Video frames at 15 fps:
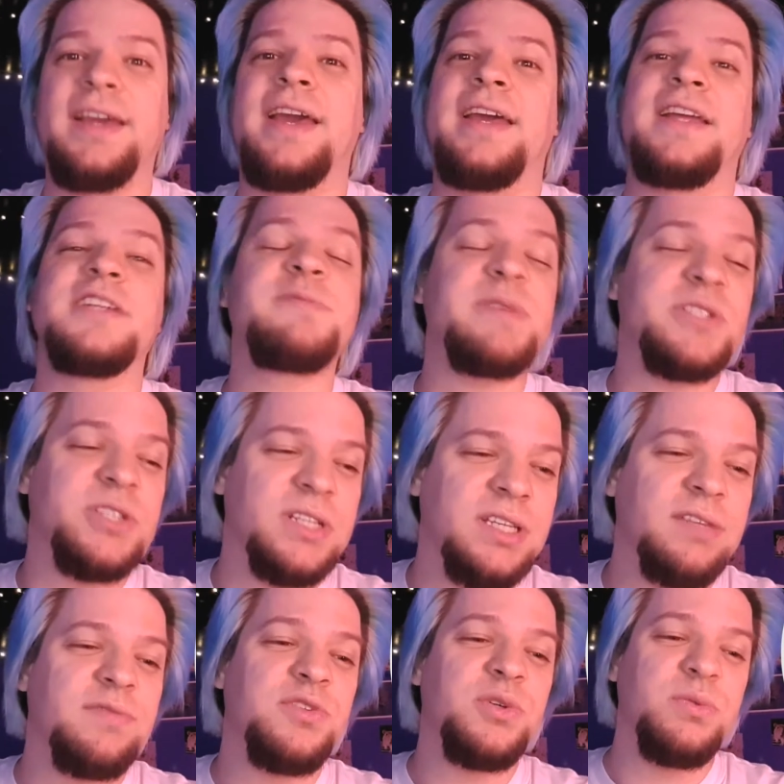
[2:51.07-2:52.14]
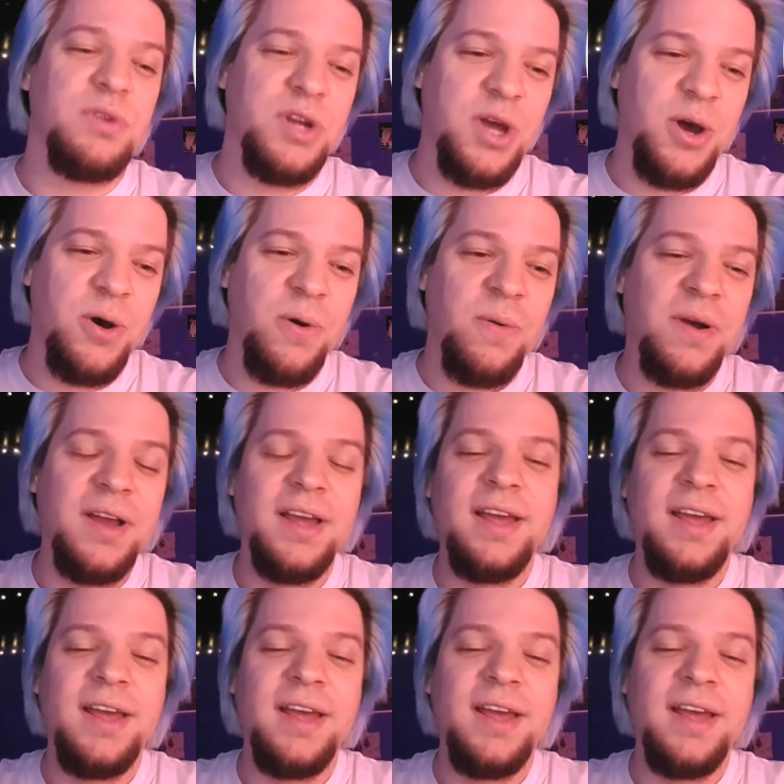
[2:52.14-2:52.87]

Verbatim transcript: especially if you know